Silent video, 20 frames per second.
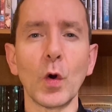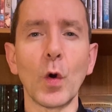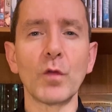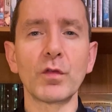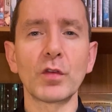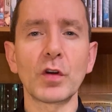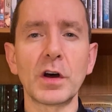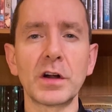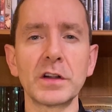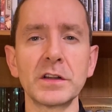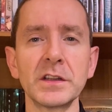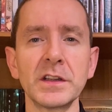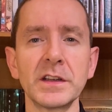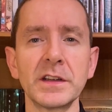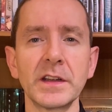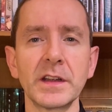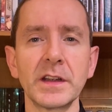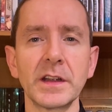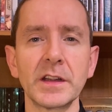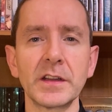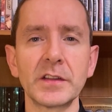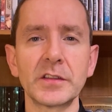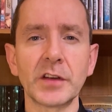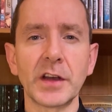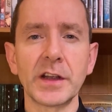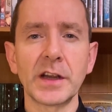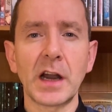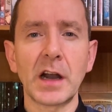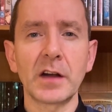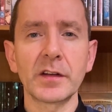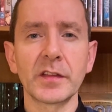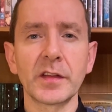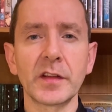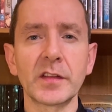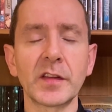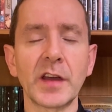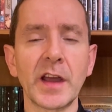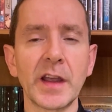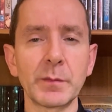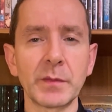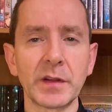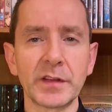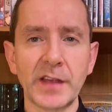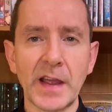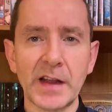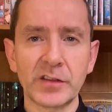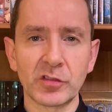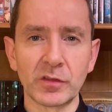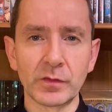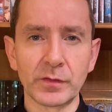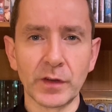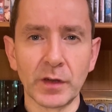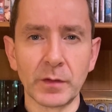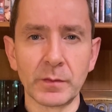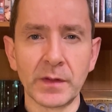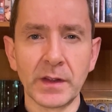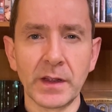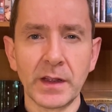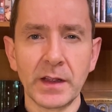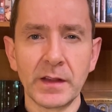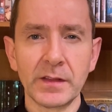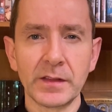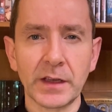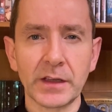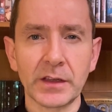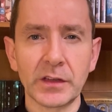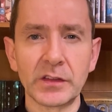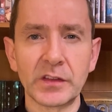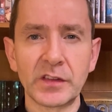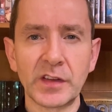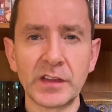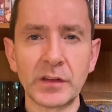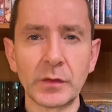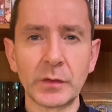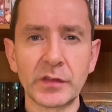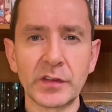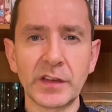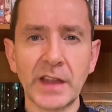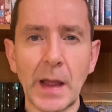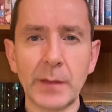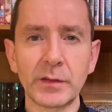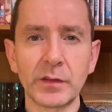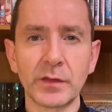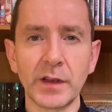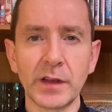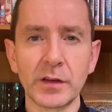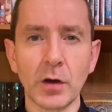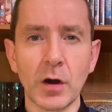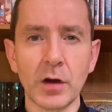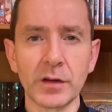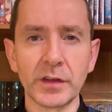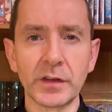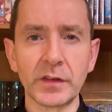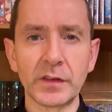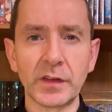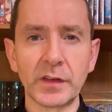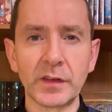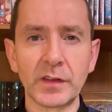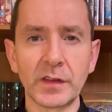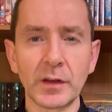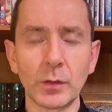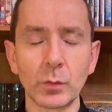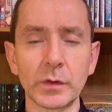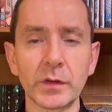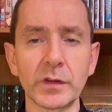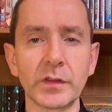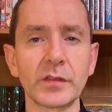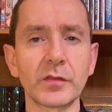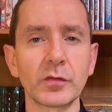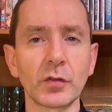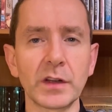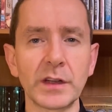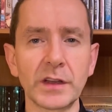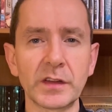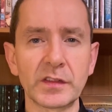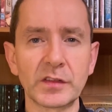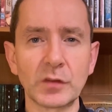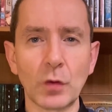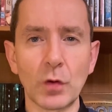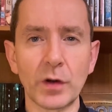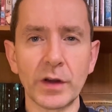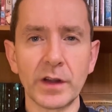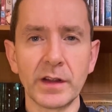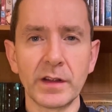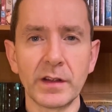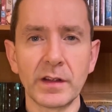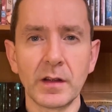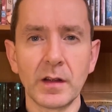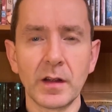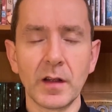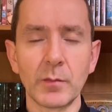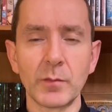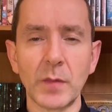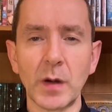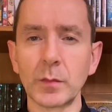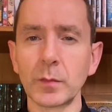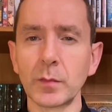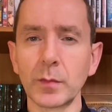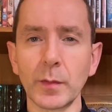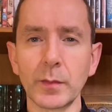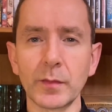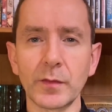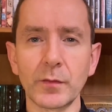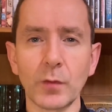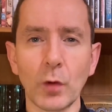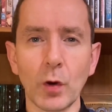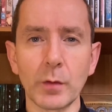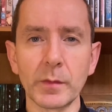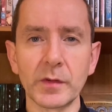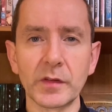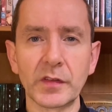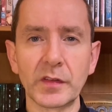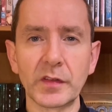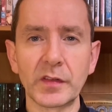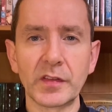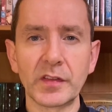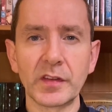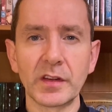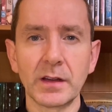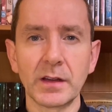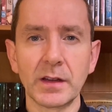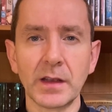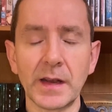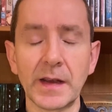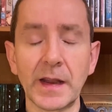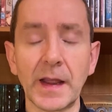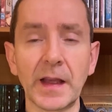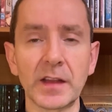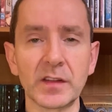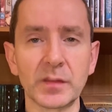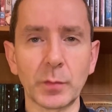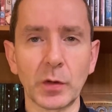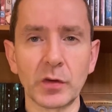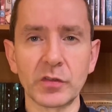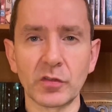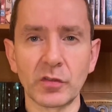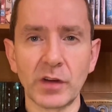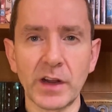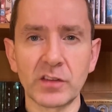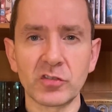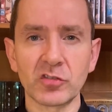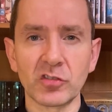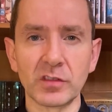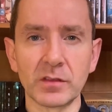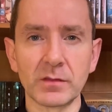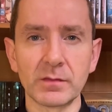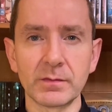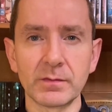Overall, Die Hard is a timeless action film that continues to captivate audiences with its thrilling story, memorable performances, and expert direction.